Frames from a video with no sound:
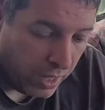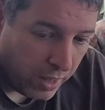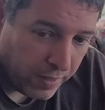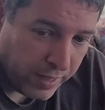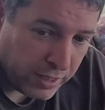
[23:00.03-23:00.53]

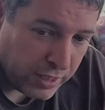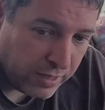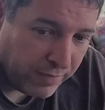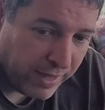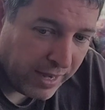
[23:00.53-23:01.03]
I think this is
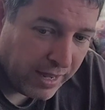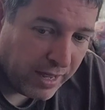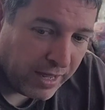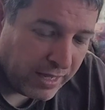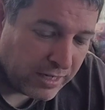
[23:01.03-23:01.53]
the very
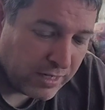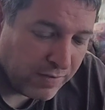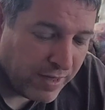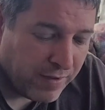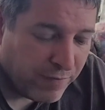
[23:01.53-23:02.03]

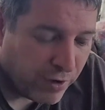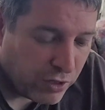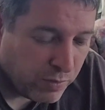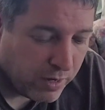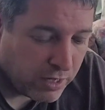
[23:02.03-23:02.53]

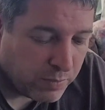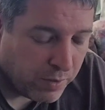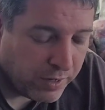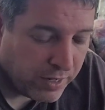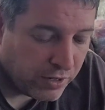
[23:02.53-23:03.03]
first one I
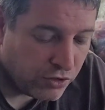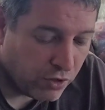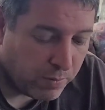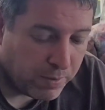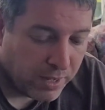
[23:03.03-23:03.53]
spotted in the
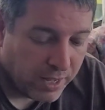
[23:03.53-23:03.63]
shop.